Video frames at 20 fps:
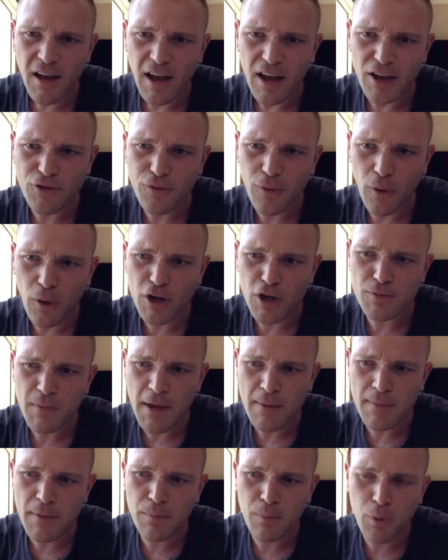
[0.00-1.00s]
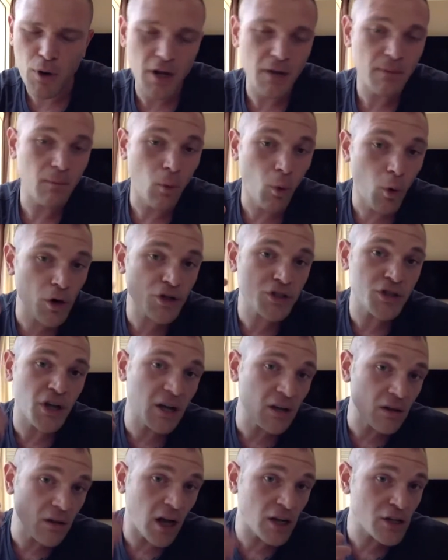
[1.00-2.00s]
as far as maybe putting more
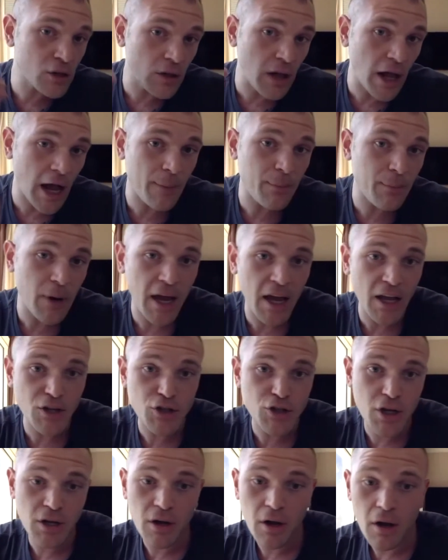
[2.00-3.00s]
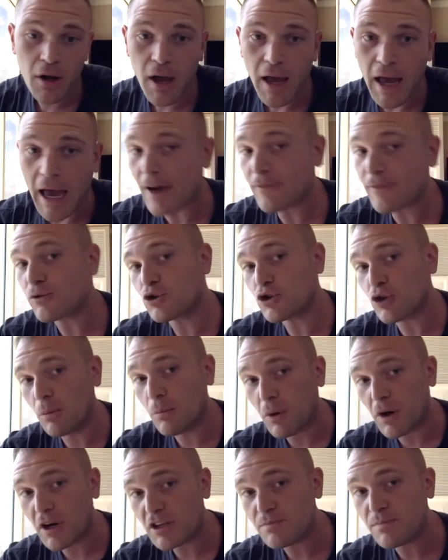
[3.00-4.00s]
psychological apprehension after
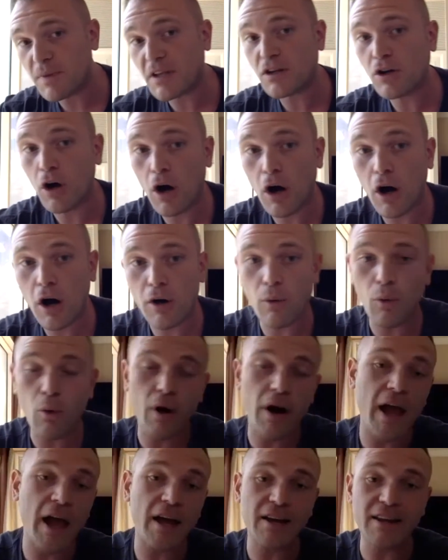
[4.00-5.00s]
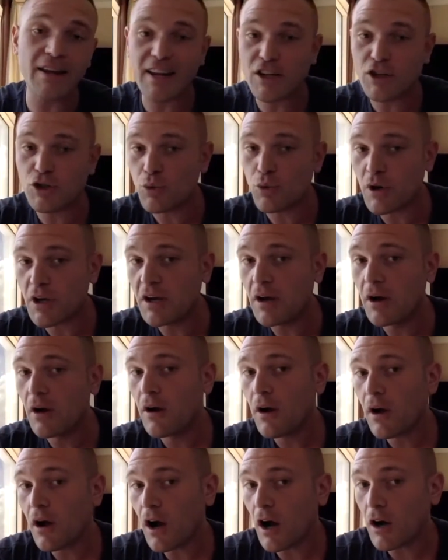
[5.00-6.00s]
somebody's been cut or had an injury,
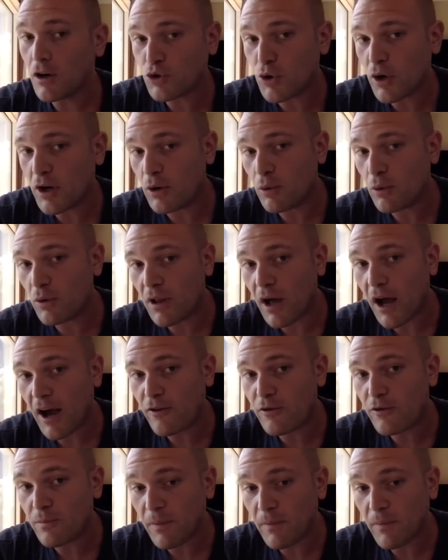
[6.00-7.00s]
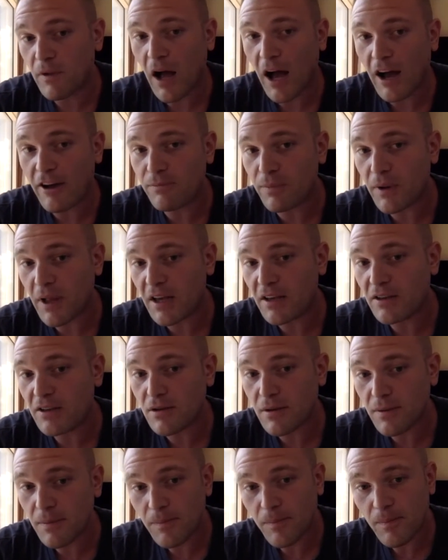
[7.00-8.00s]
uh, training with live, live
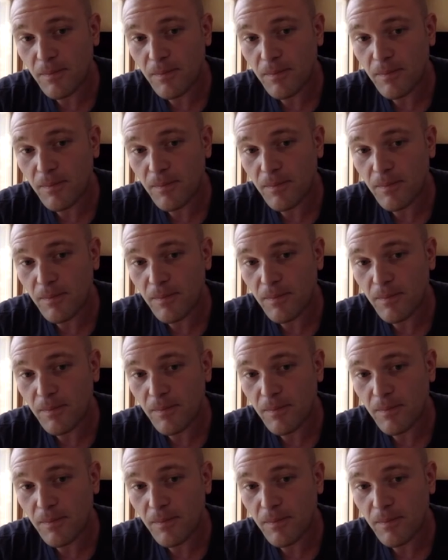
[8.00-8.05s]
blades?